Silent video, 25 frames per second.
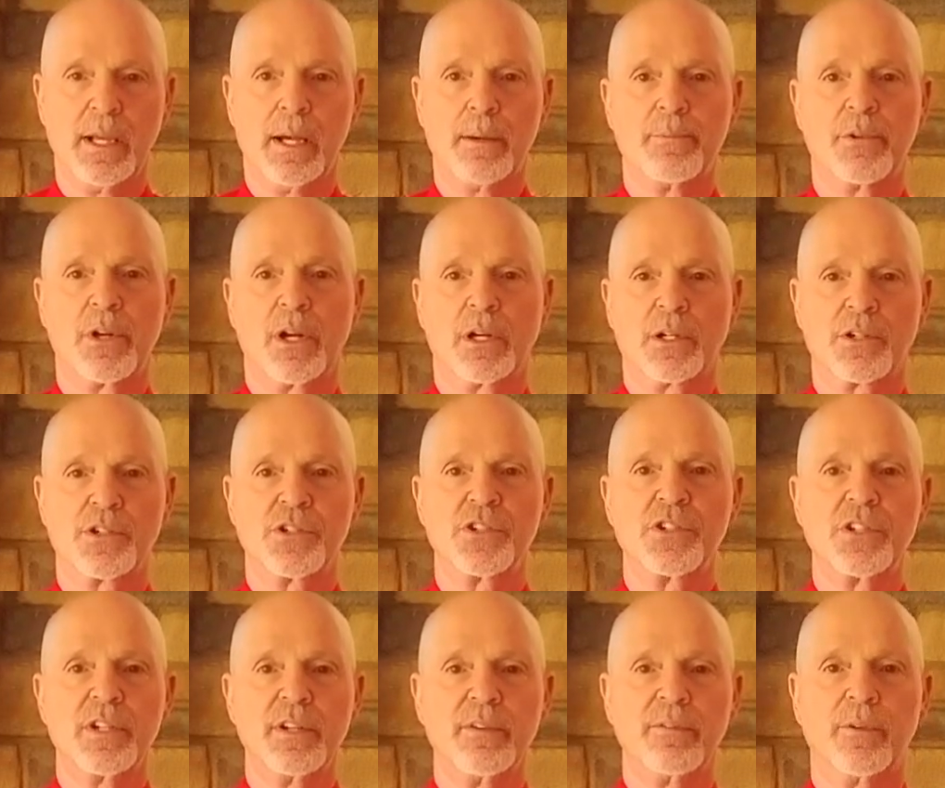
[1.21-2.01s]
I'm Dr.
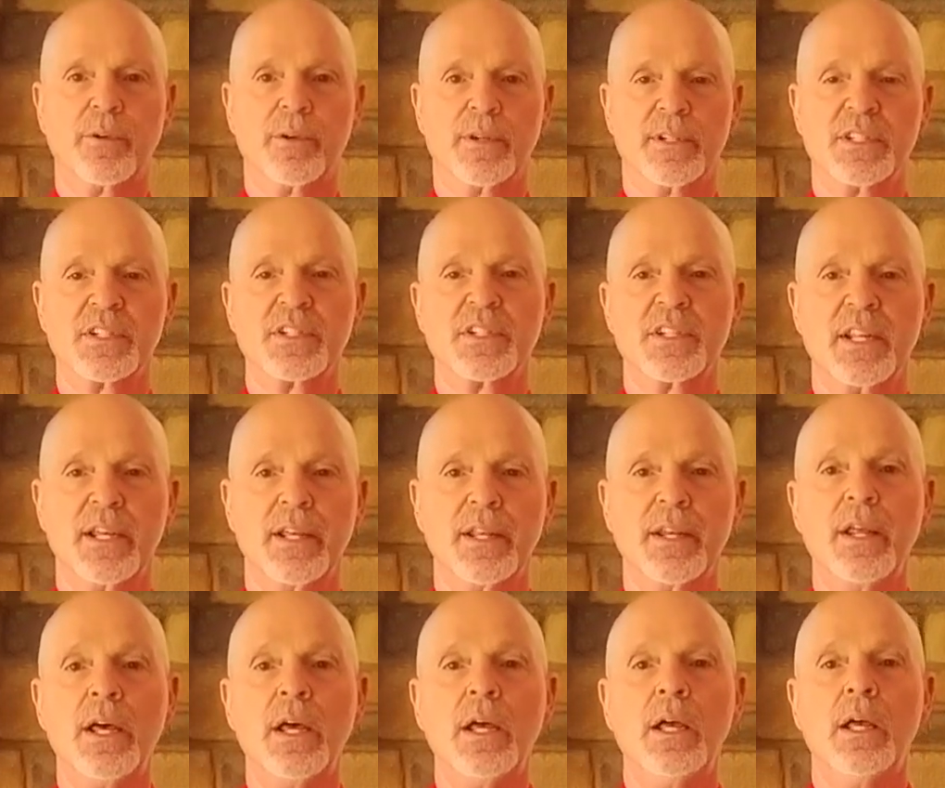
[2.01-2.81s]
Steve
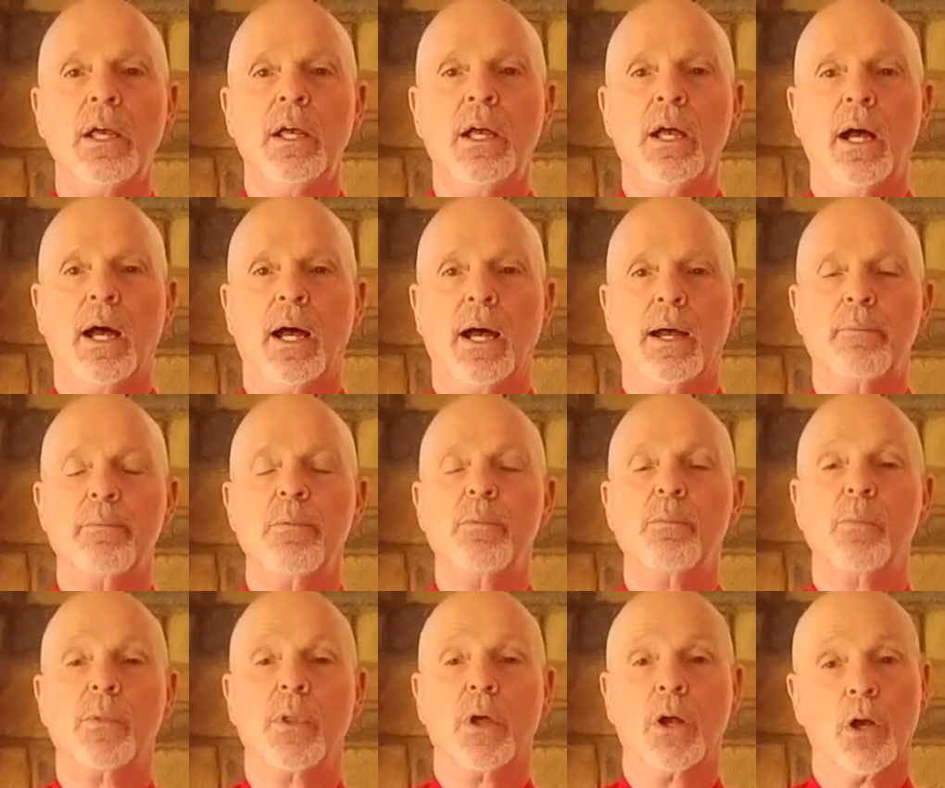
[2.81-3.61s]
Grinstead.
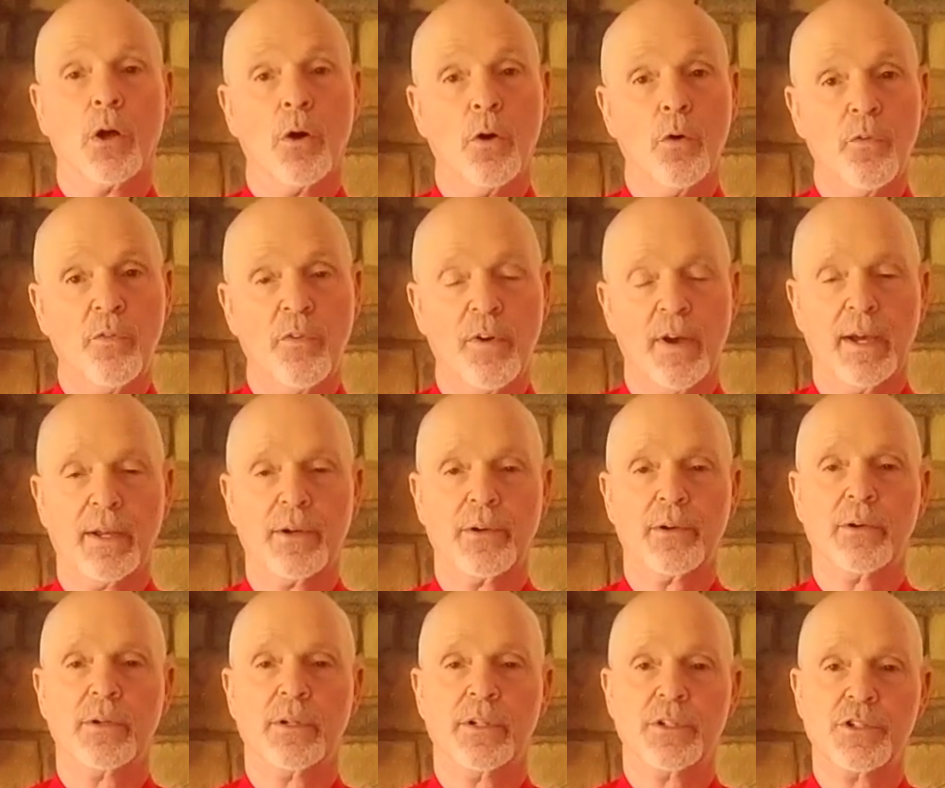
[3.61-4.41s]
I'm a
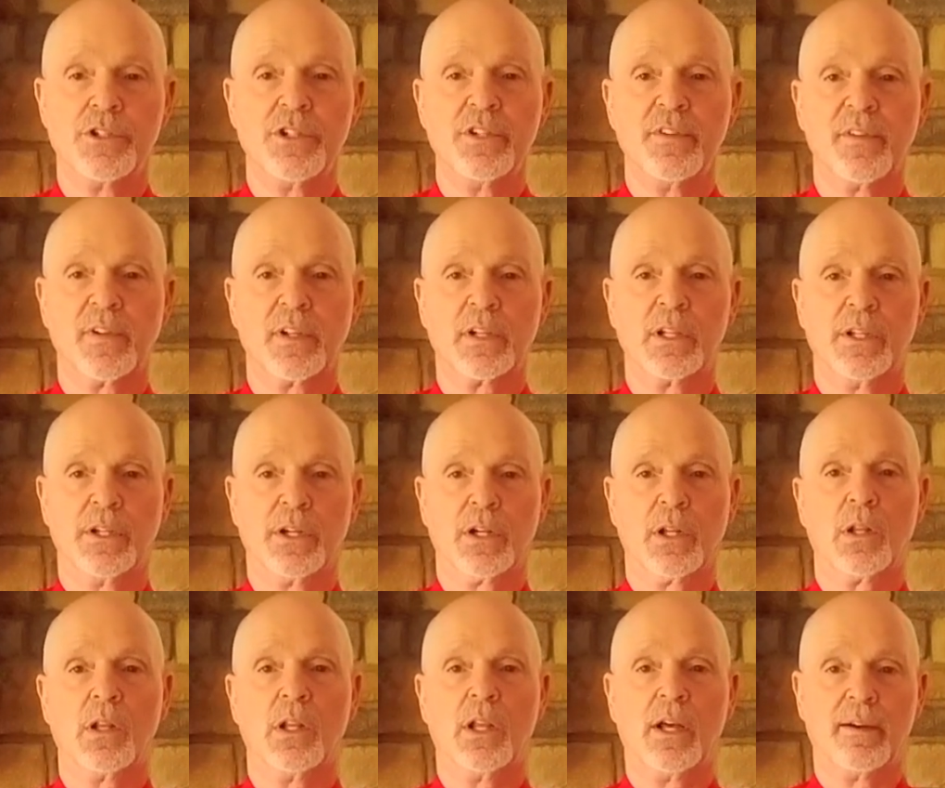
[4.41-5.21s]
co-founder and chief
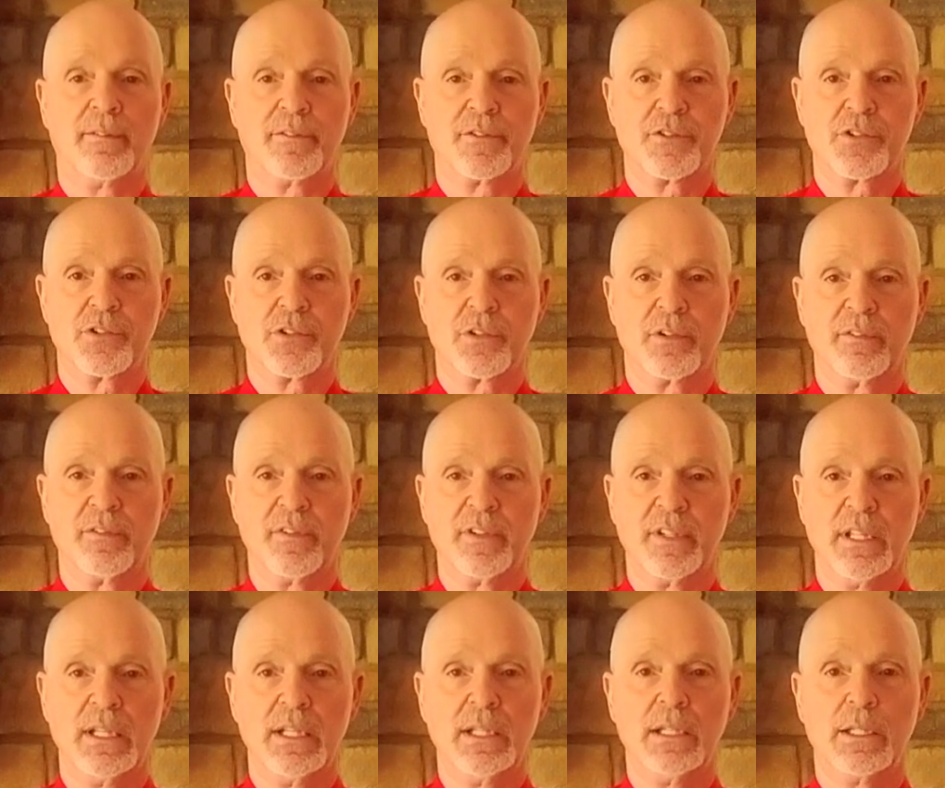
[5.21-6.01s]
clinical officer of
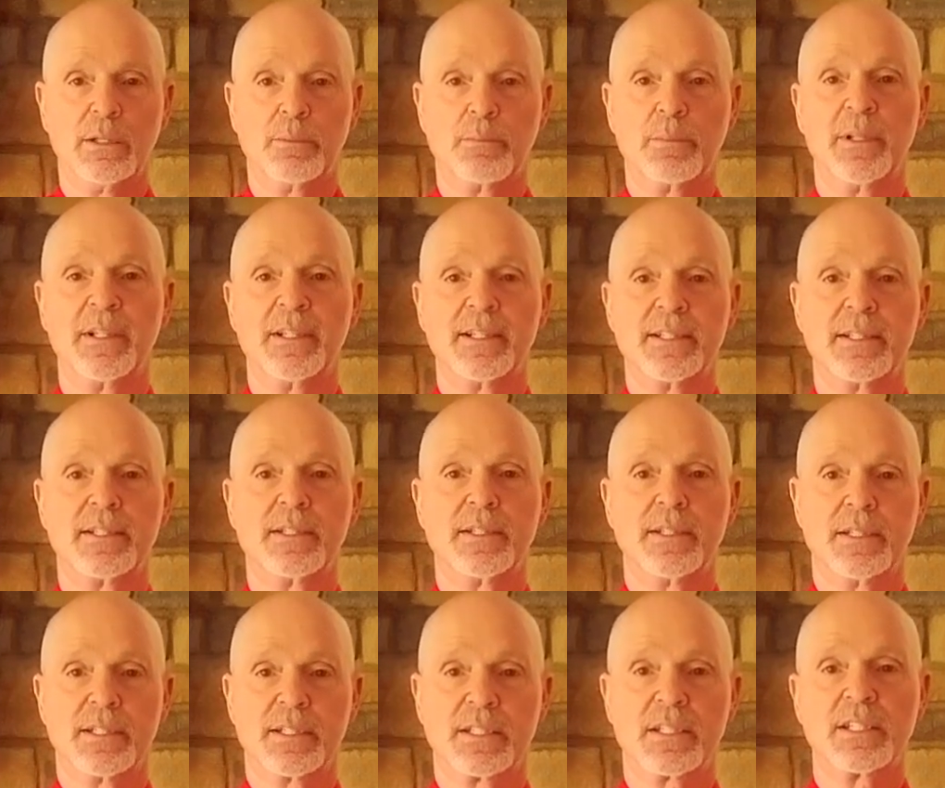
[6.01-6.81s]
The Healing Place
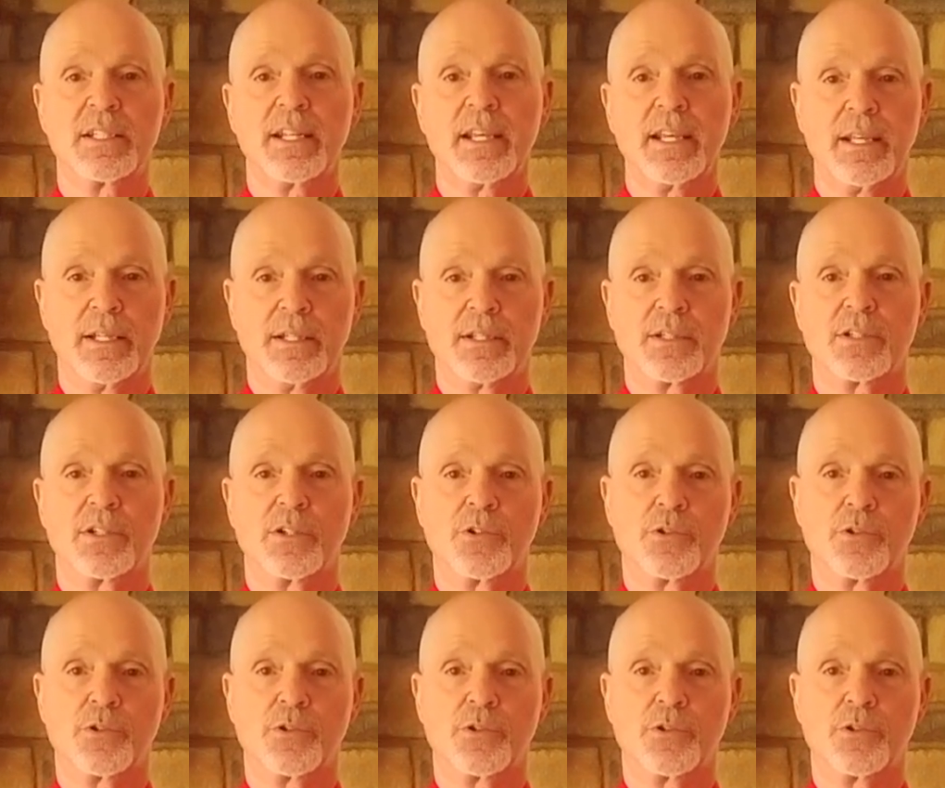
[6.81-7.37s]
The Estates,